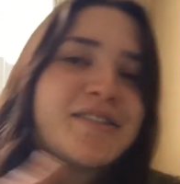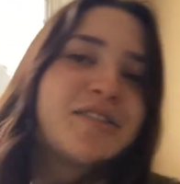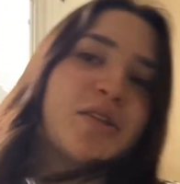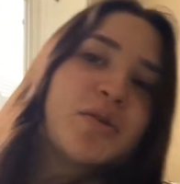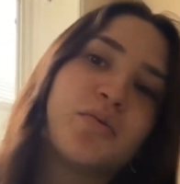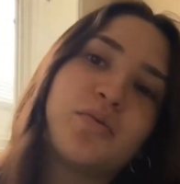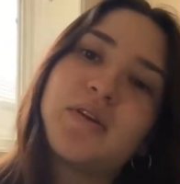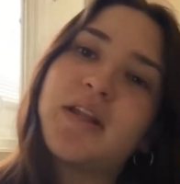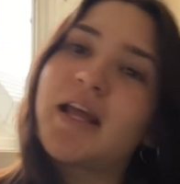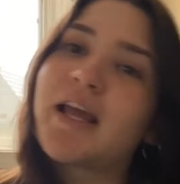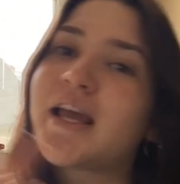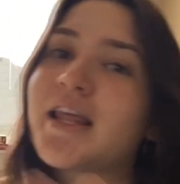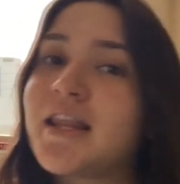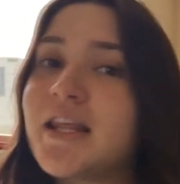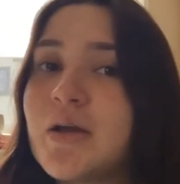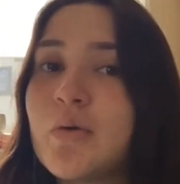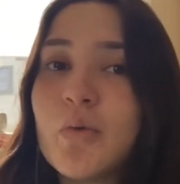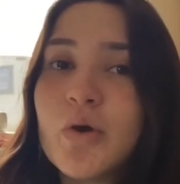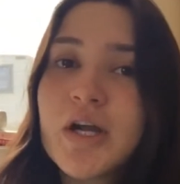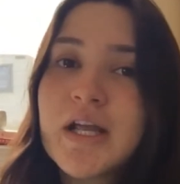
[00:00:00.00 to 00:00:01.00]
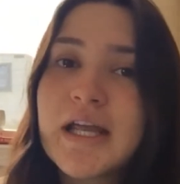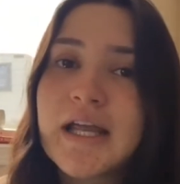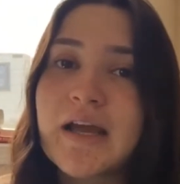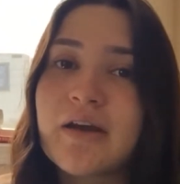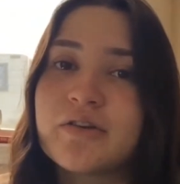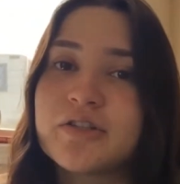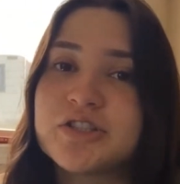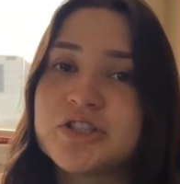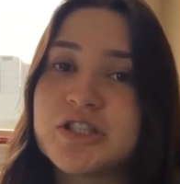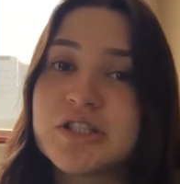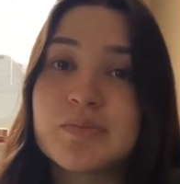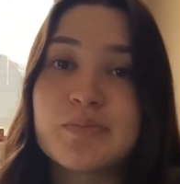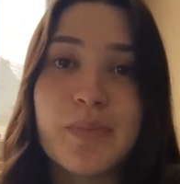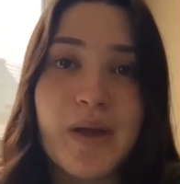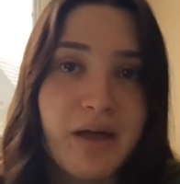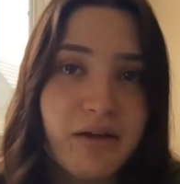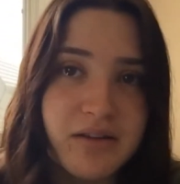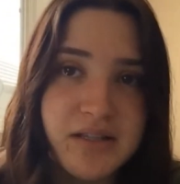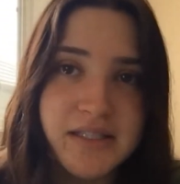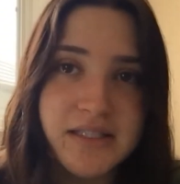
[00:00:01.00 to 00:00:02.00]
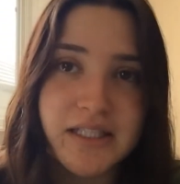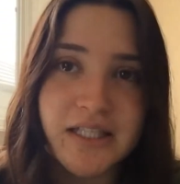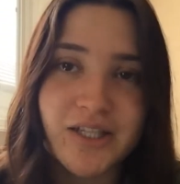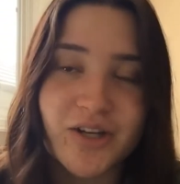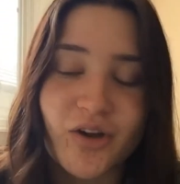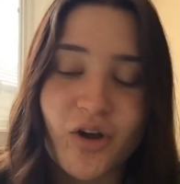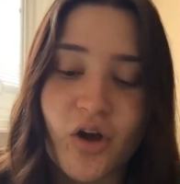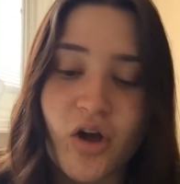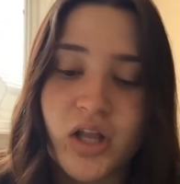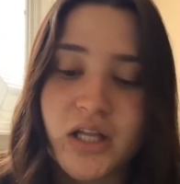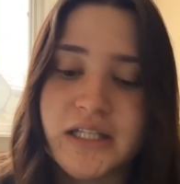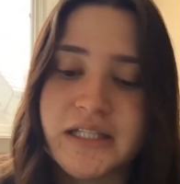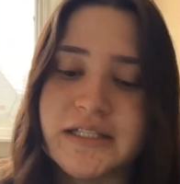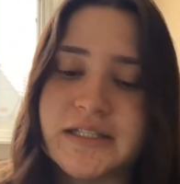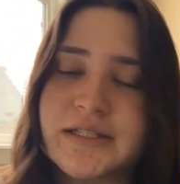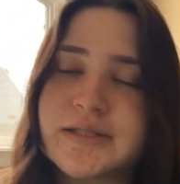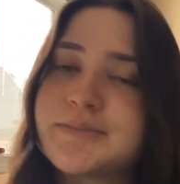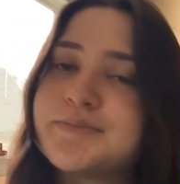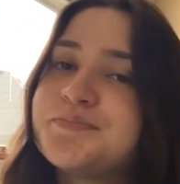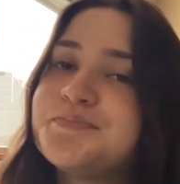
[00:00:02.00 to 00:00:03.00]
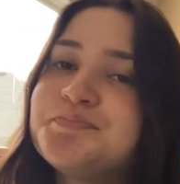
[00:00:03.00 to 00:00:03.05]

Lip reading: So, like, I think working out is just balancing it all, and